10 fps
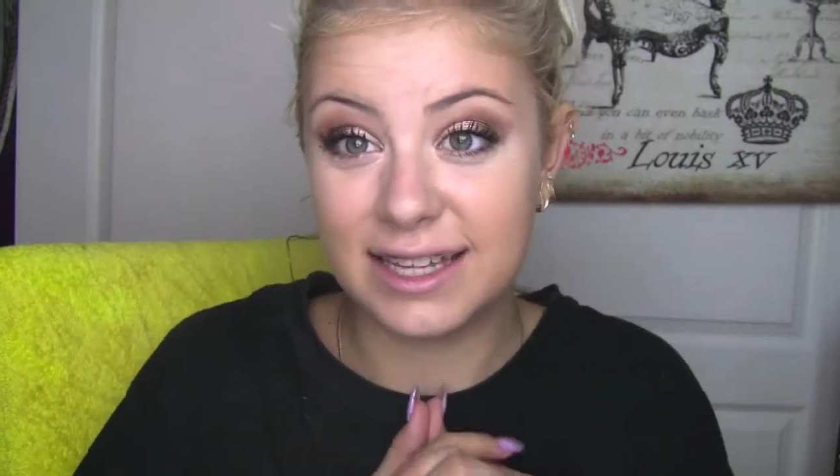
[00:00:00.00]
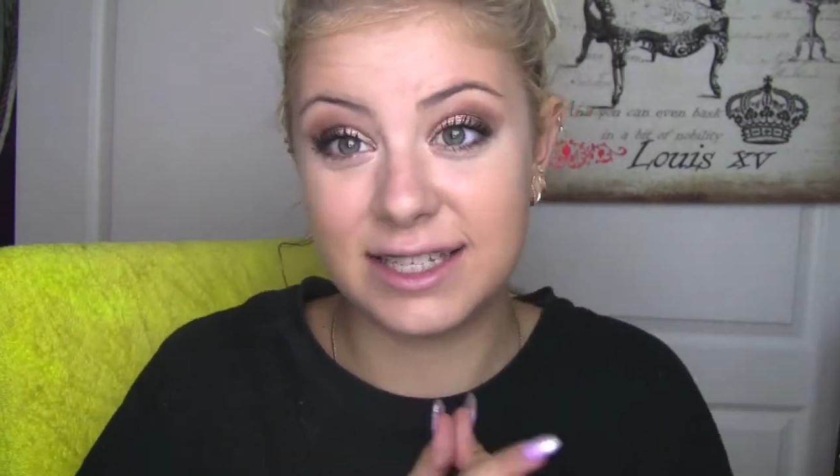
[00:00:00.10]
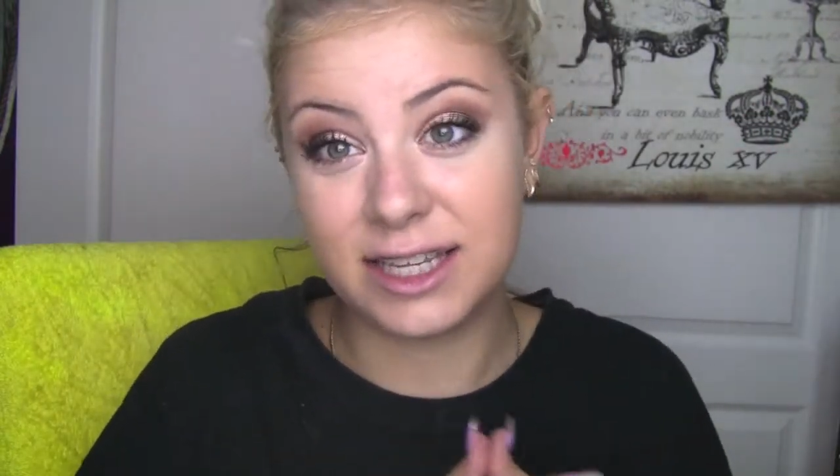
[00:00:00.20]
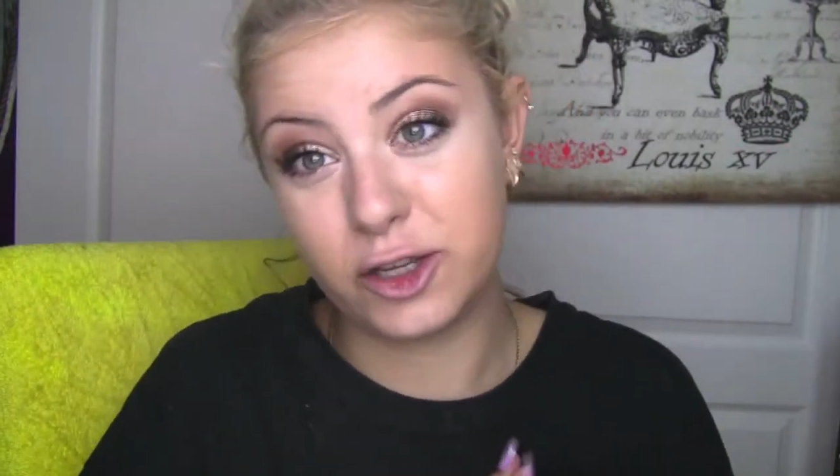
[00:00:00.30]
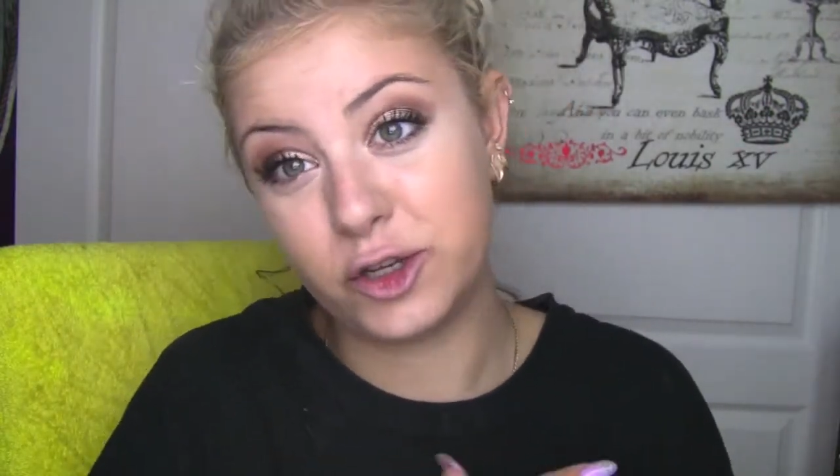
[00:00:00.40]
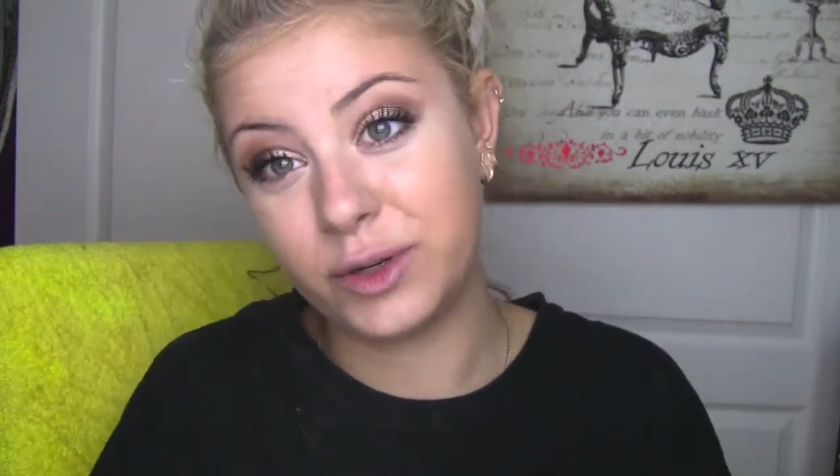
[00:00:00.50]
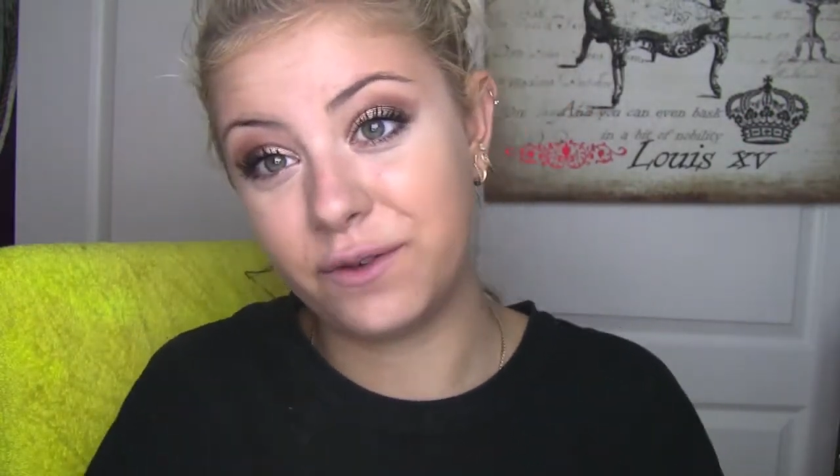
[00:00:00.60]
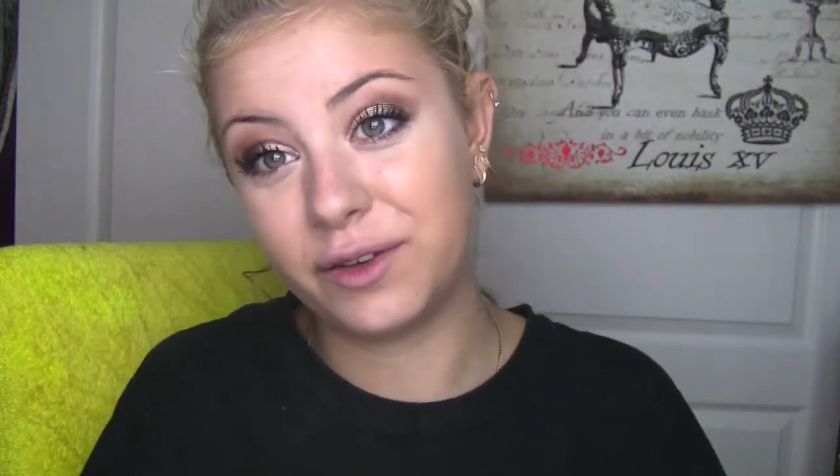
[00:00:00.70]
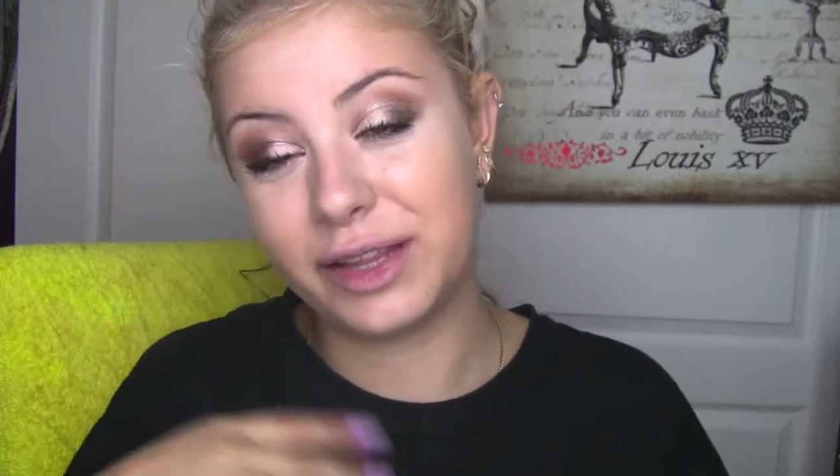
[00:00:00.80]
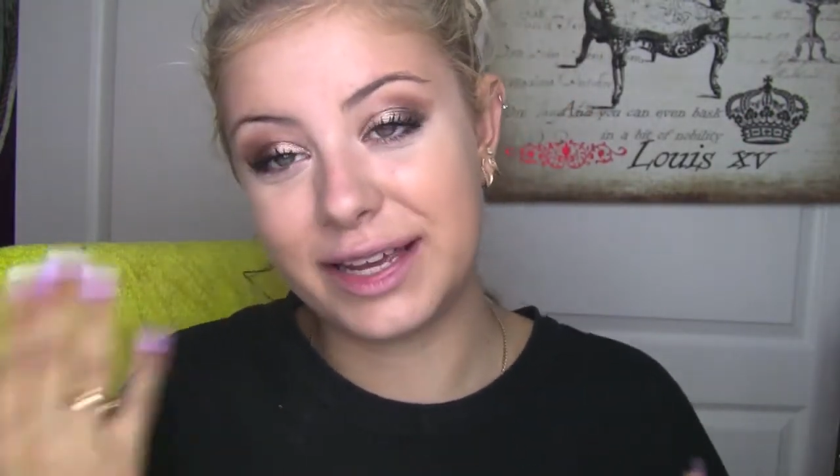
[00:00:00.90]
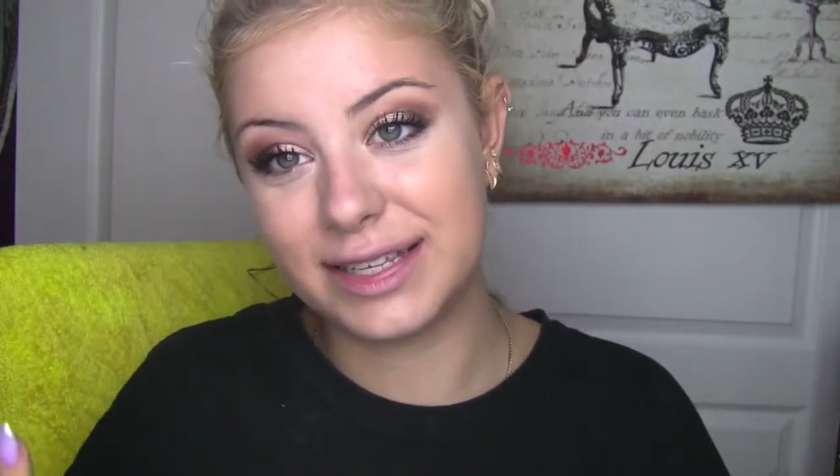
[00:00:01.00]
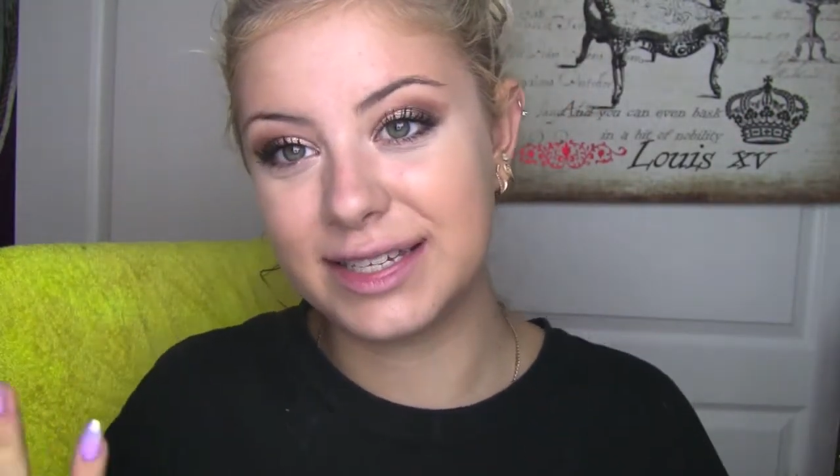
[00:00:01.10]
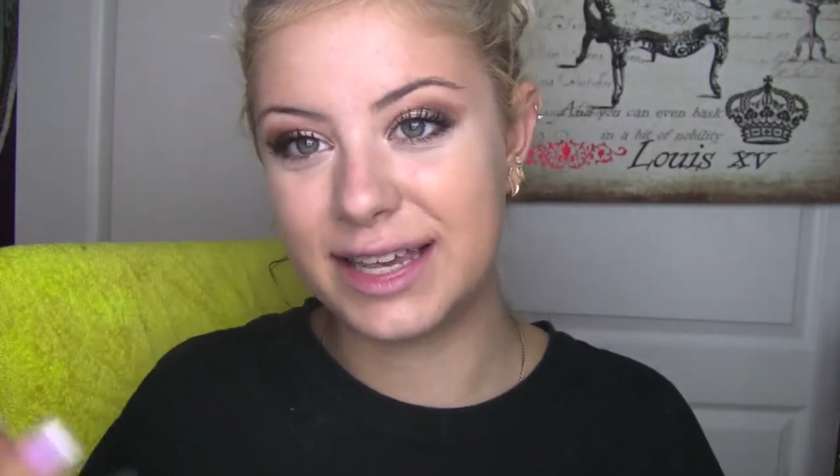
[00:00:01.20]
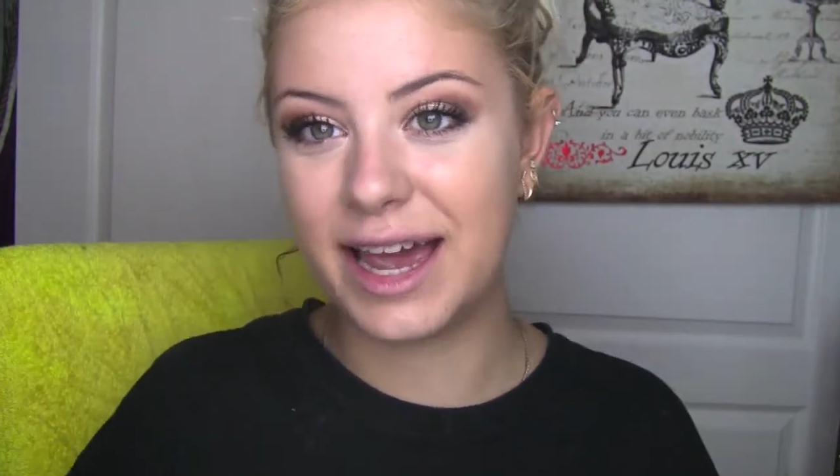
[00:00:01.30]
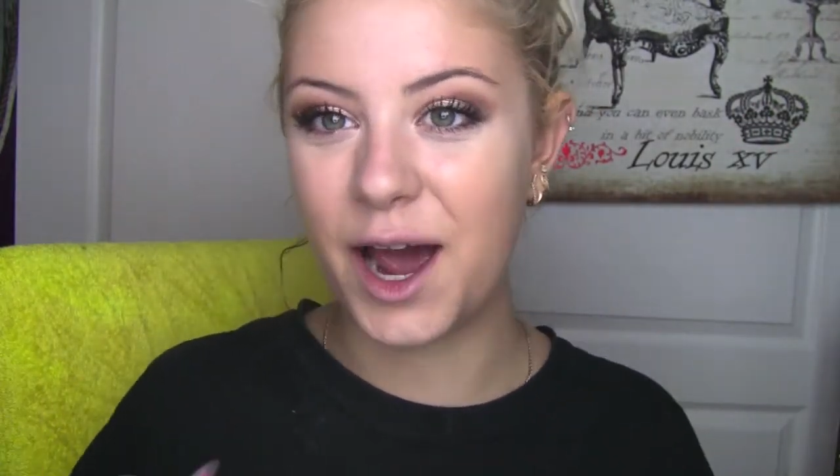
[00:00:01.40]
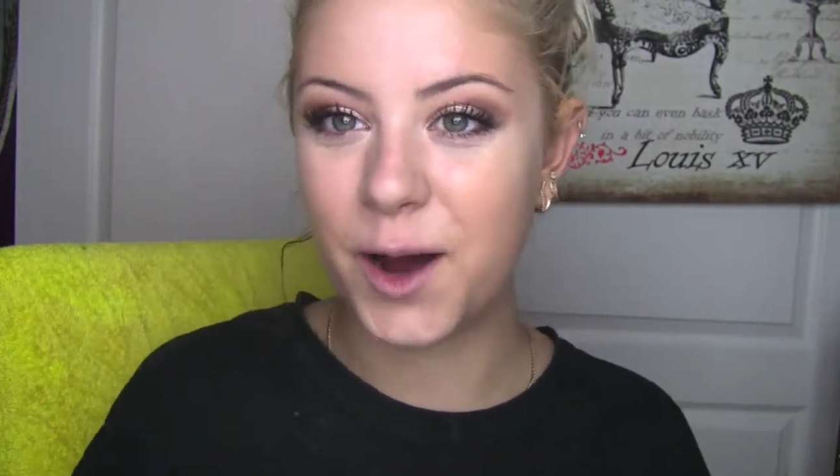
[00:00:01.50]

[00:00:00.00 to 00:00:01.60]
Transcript: and stay tuned if you'd like to see